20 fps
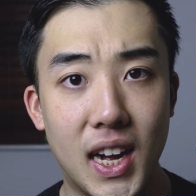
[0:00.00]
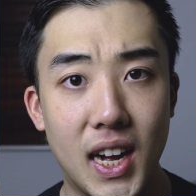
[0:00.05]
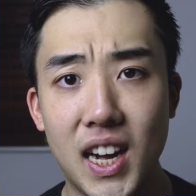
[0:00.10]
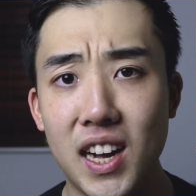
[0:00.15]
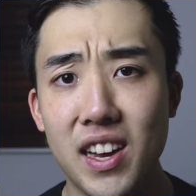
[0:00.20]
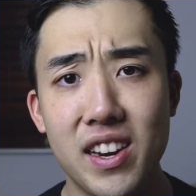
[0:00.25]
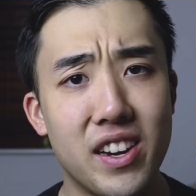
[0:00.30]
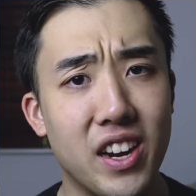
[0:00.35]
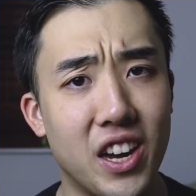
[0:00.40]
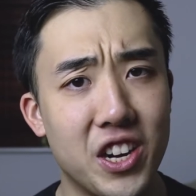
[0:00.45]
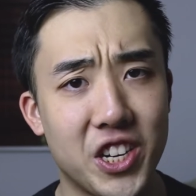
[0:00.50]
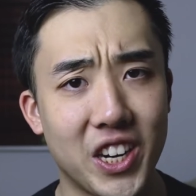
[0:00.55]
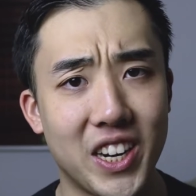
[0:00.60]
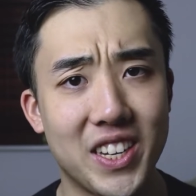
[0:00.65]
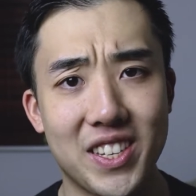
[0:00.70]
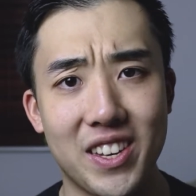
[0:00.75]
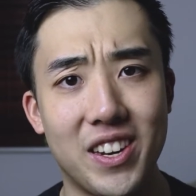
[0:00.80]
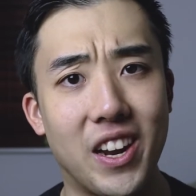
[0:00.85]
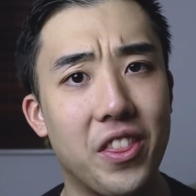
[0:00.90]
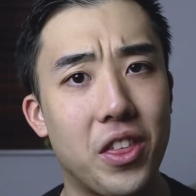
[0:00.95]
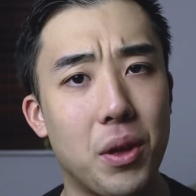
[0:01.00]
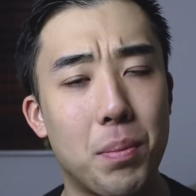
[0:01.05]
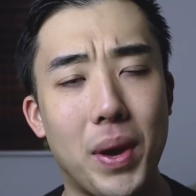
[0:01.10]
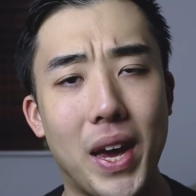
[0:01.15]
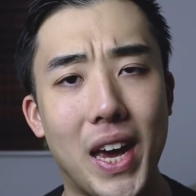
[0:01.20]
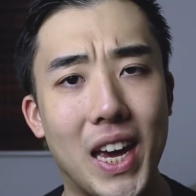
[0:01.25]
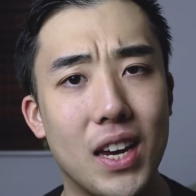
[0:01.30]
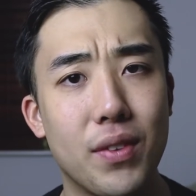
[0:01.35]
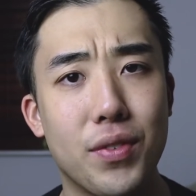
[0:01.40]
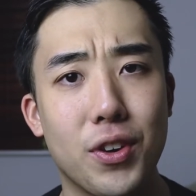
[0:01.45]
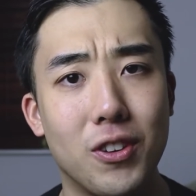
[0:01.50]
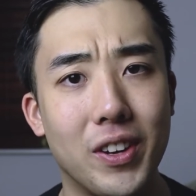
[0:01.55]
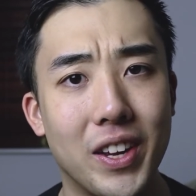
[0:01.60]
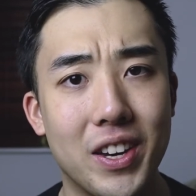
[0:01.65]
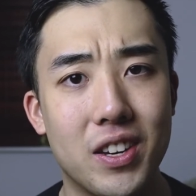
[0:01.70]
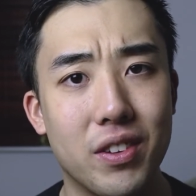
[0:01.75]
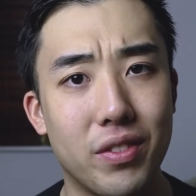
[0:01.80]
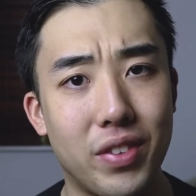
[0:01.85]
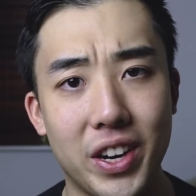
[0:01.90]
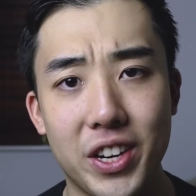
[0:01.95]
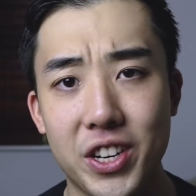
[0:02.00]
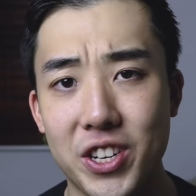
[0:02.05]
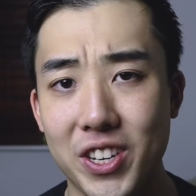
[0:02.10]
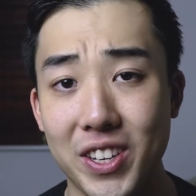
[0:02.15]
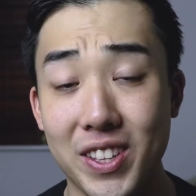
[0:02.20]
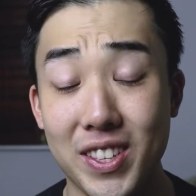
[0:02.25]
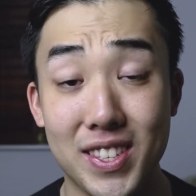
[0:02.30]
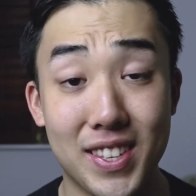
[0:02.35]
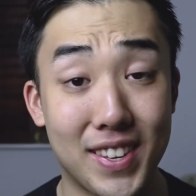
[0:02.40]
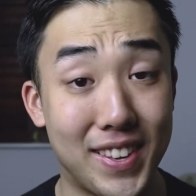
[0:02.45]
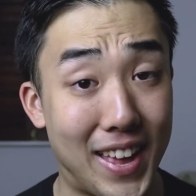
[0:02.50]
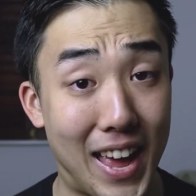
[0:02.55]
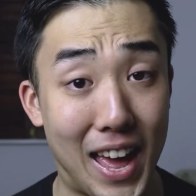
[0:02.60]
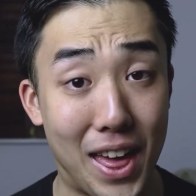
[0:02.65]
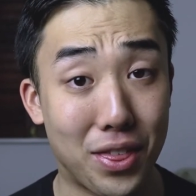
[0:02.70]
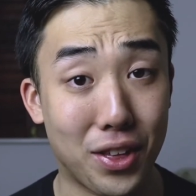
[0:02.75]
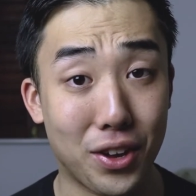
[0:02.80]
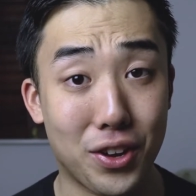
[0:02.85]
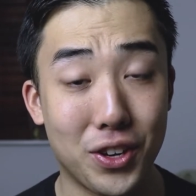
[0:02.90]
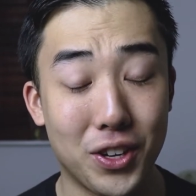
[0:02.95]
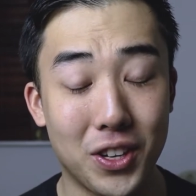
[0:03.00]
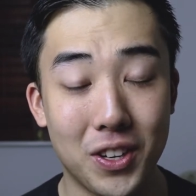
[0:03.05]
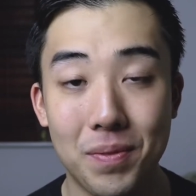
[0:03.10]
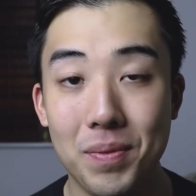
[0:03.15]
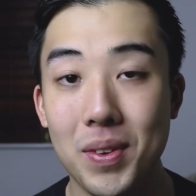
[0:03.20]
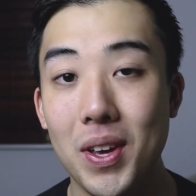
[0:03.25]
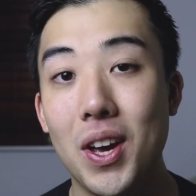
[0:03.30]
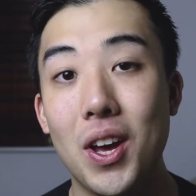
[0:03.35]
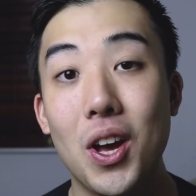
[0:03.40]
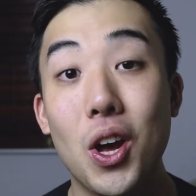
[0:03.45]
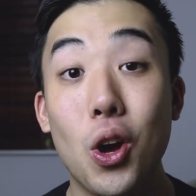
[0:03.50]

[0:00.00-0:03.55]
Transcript: Are nudges and other behavioral interventions ethical?